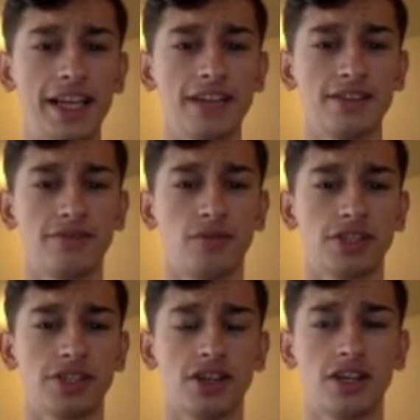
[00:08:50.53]
has a
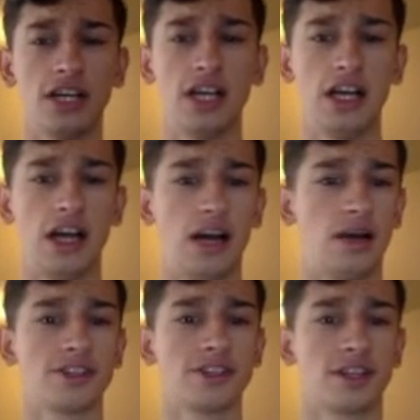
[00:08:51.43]
4-star.
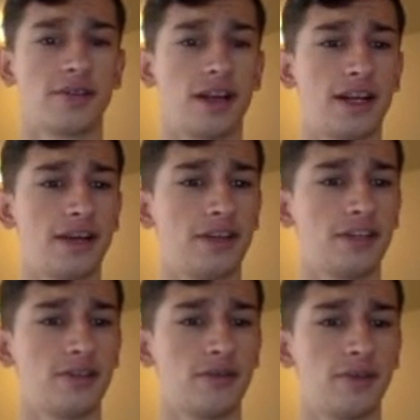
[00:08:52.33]
I'm just looking right now.
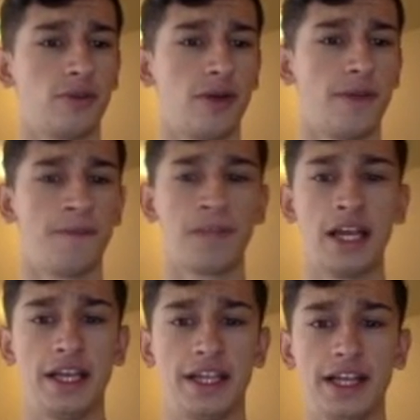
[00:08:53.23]
That's why I went away.
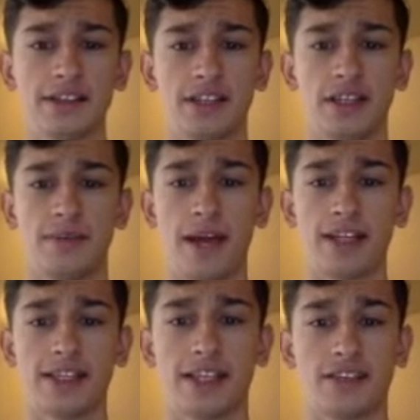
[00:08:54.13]

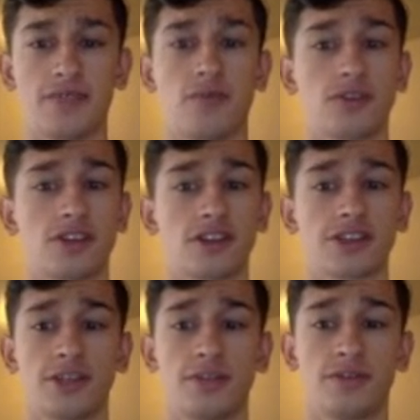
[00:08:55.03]
Madison has a 4-star
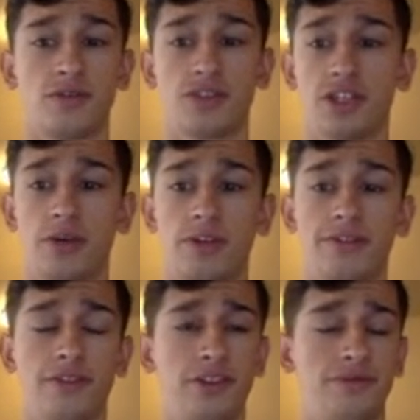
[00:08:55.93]
skill moves, 4-star weak
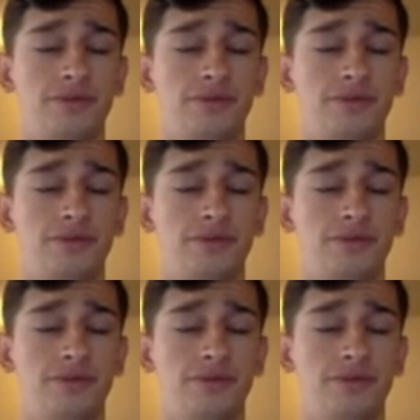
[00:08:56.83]
foot,